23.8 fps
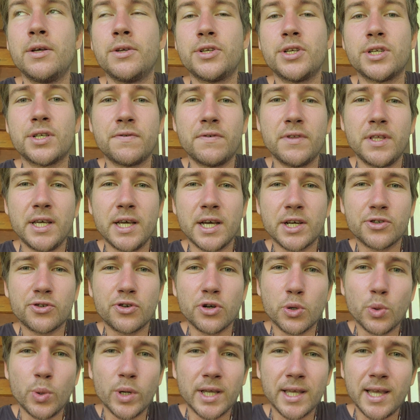just for the
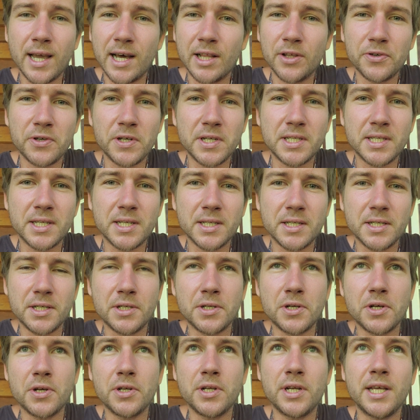extra quick calories.
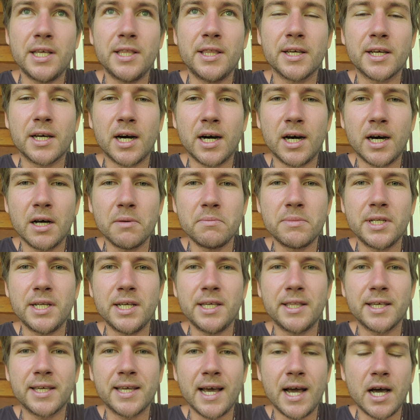Need the carbs,
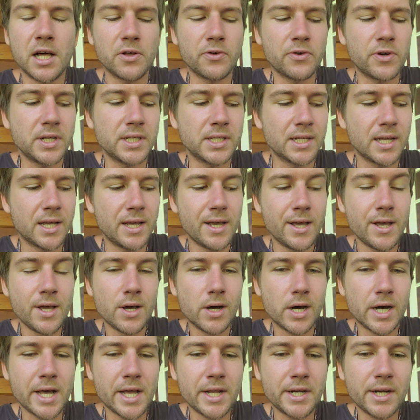need the calories.
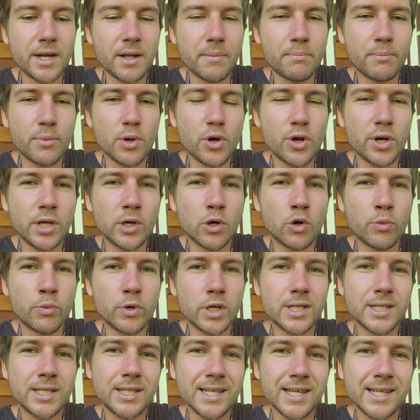I ended up burning
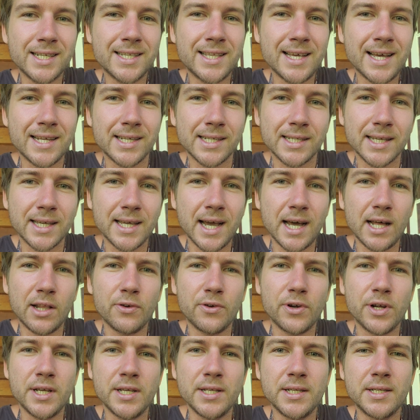almost 6,000
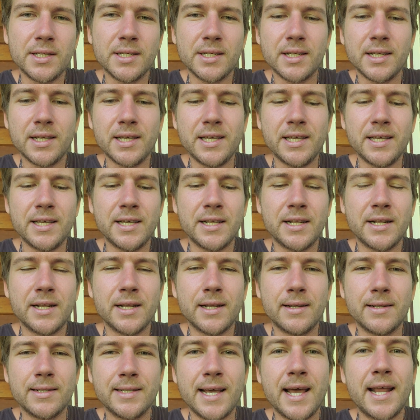calories
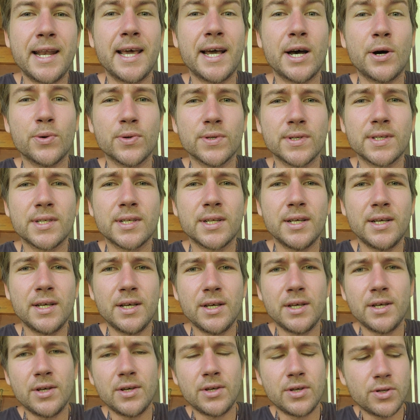in 10 hours
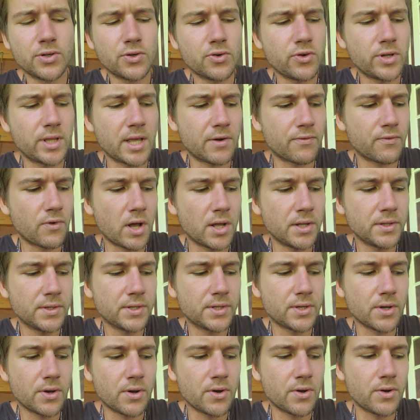during that run.
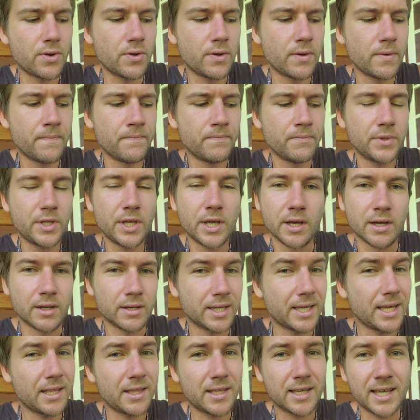So yeah,
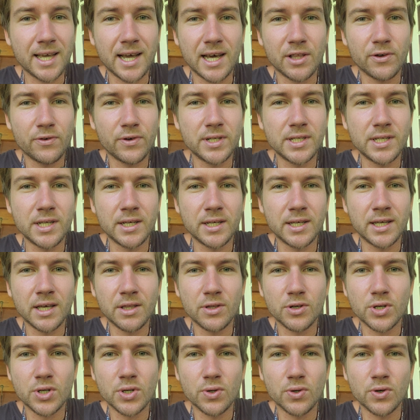get the calories in, get
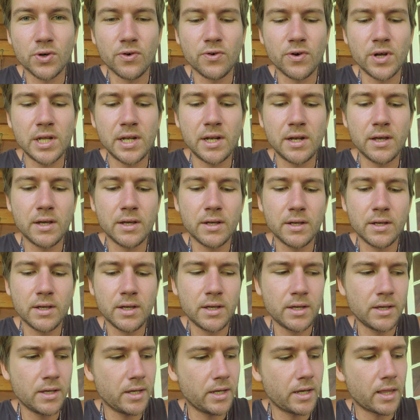the sugar
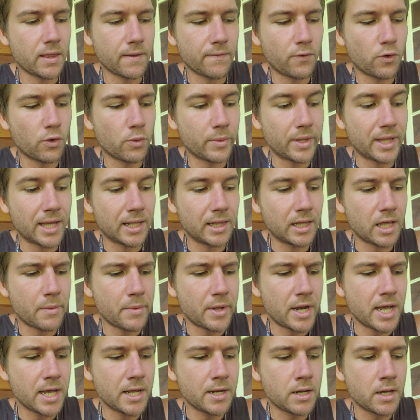in the form of that
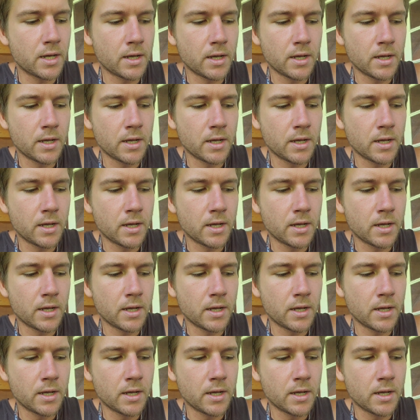lemonade.